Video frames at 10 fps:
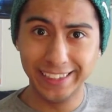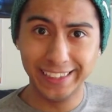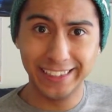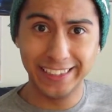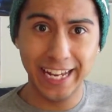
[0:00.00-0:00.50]

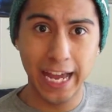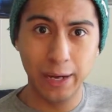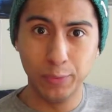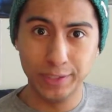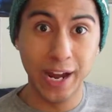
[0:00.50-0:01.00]

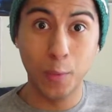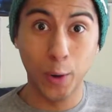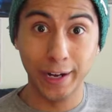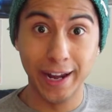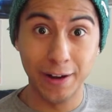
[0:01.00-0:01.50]
it was not
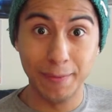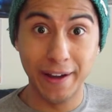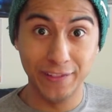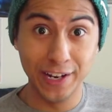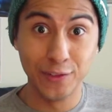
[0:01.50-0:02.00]
working out in
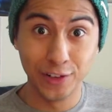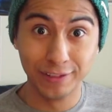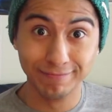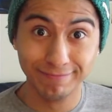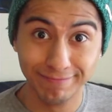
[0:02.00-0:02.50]
my favor.
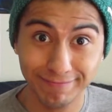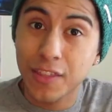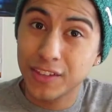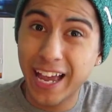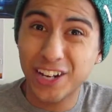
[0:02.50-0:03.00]

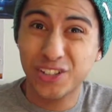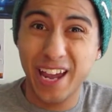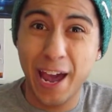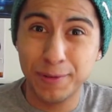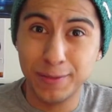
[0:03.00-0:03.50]
This actually
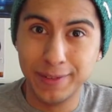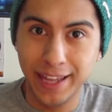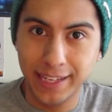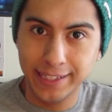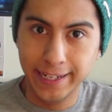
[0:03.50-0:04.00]
happened to me
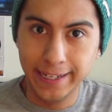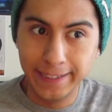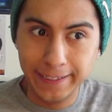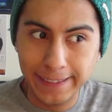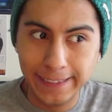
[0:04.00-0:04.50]
last night.